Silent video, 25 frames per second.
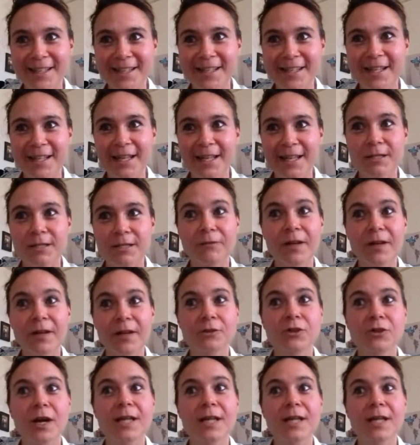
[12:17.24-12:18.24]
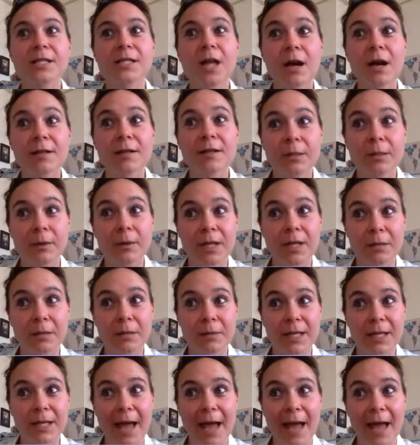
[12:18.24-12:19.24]
Israfel tries dancing with him
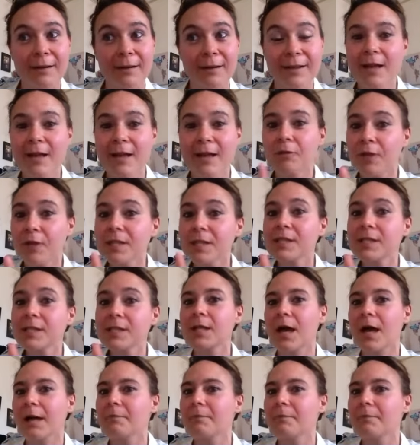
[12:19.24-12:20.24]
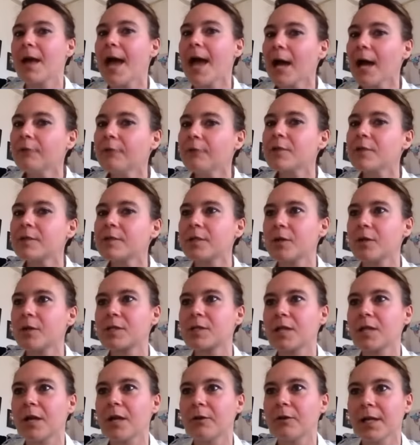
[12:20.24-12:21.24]
again, this time ever so
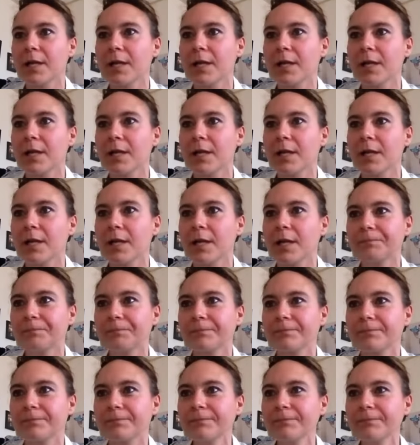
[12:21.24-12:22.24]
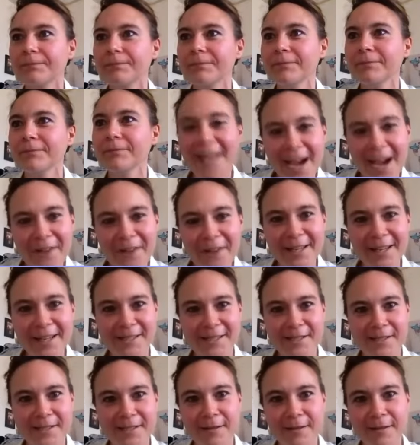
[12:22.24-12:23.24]
slowly.
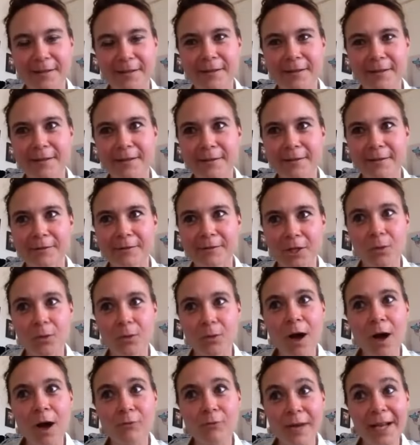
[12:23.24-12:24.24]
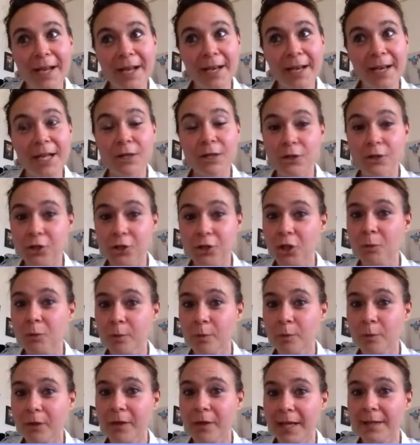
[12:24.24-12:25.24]
Garrett, you are really in tune
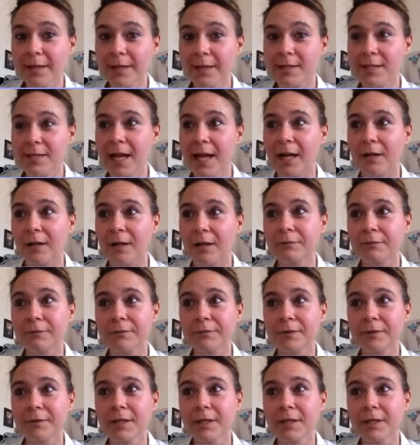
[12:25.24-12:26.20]
with your inner self.